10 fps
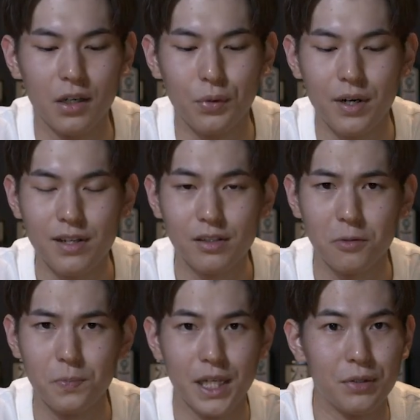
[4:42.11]
Whereas
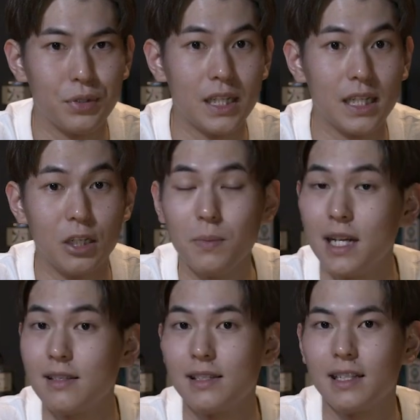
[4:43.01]
compared to the New
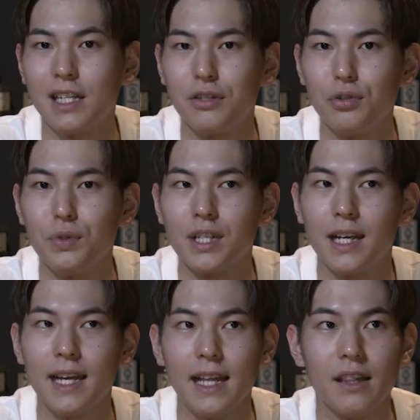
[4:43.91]
Balance 992 which I
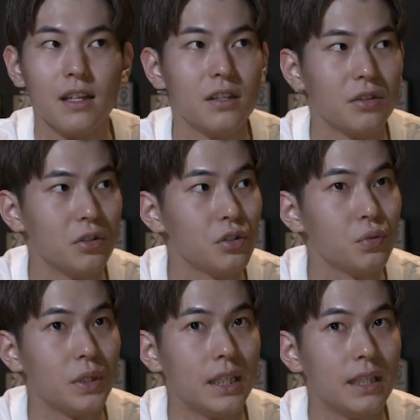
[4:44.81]
had, those
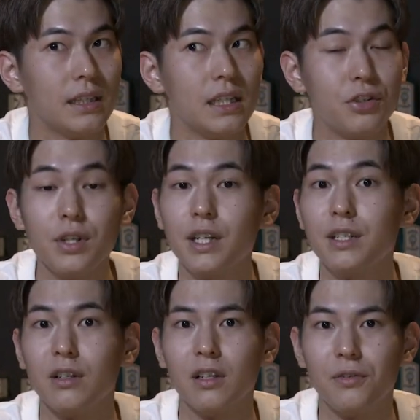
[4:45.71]
were in the
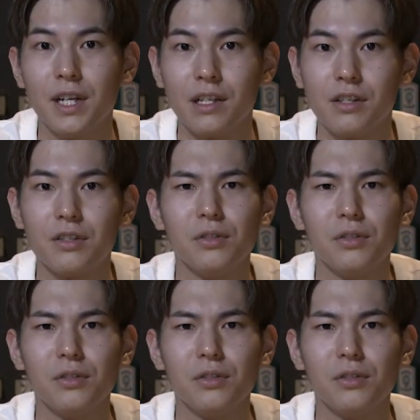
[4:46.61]
$300 range.